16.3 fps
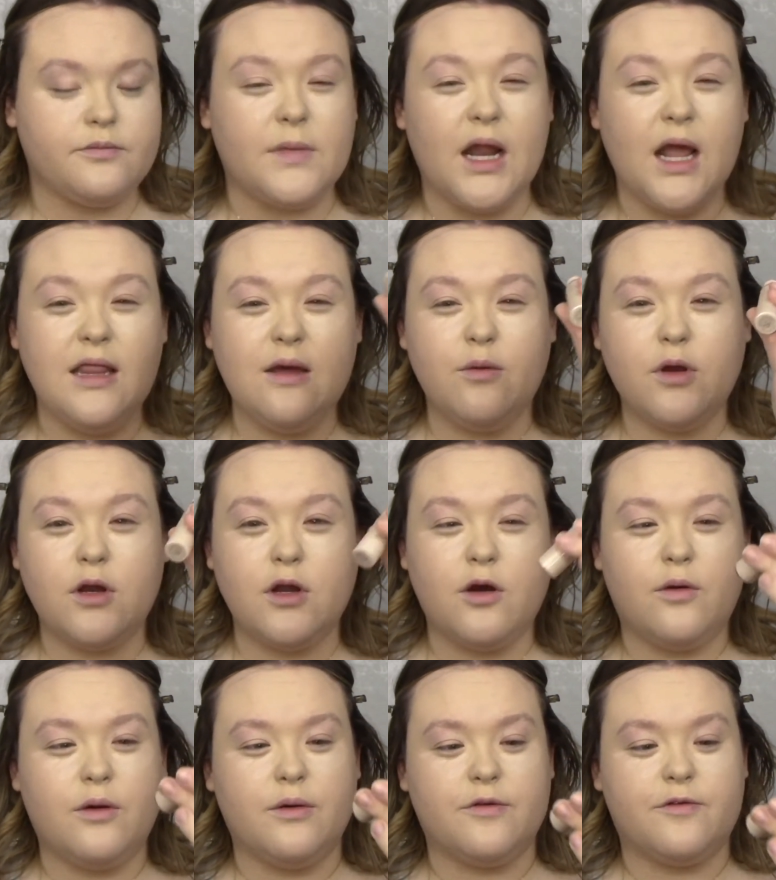And then we're going to
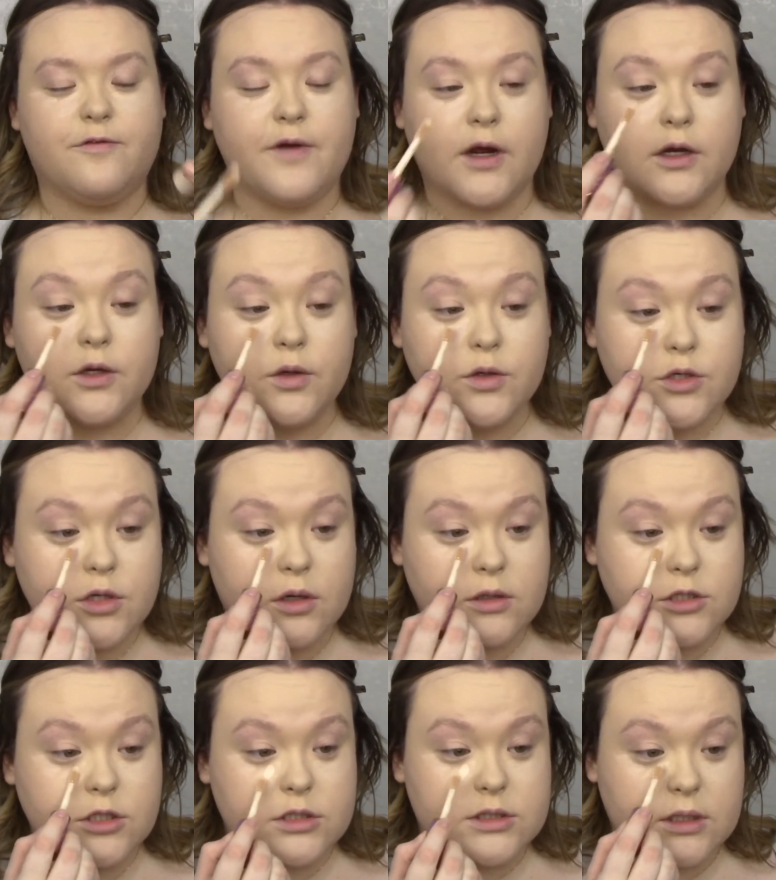go in with Fair
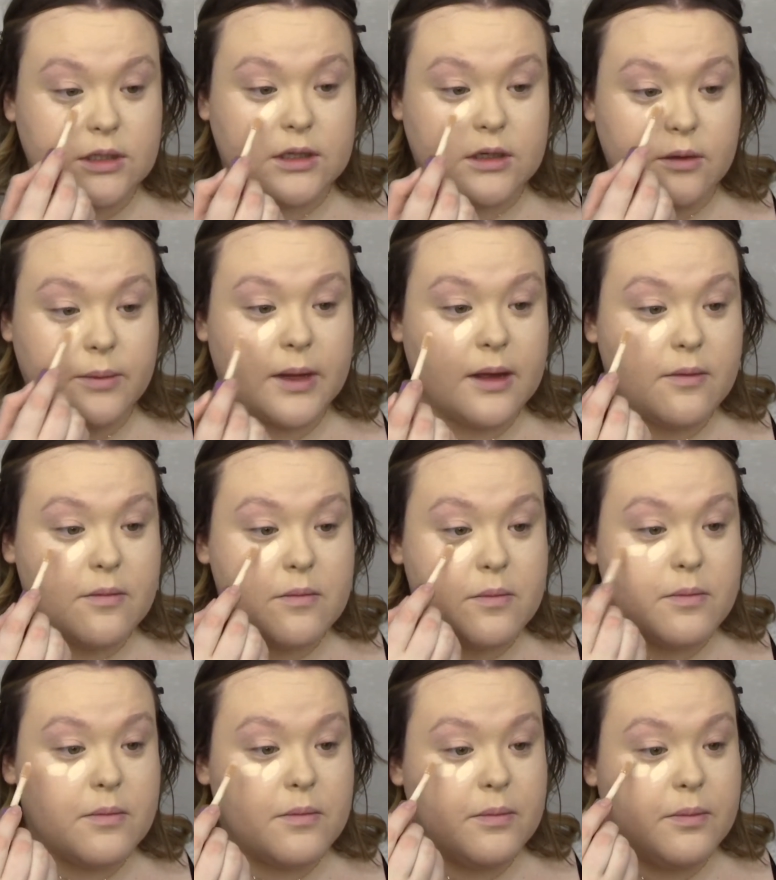Neutral just a little bit,
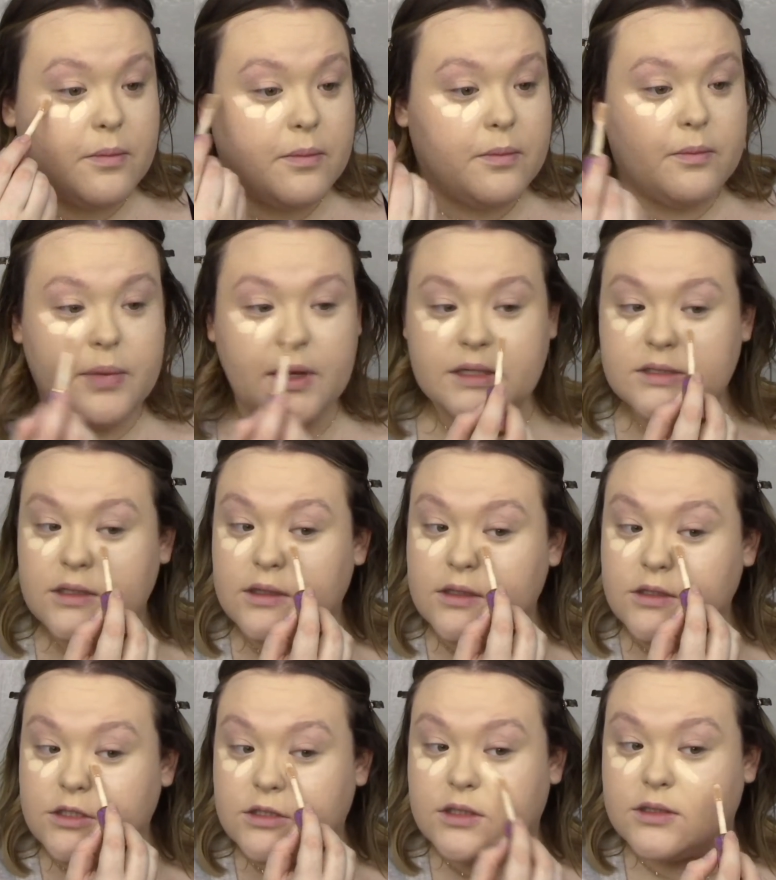and
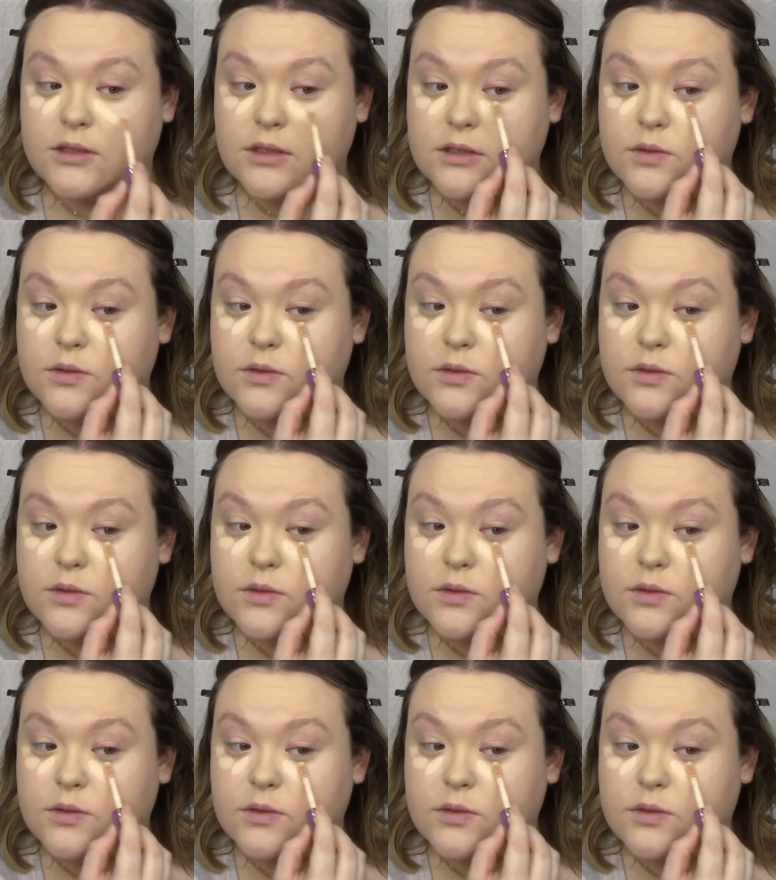basically just because this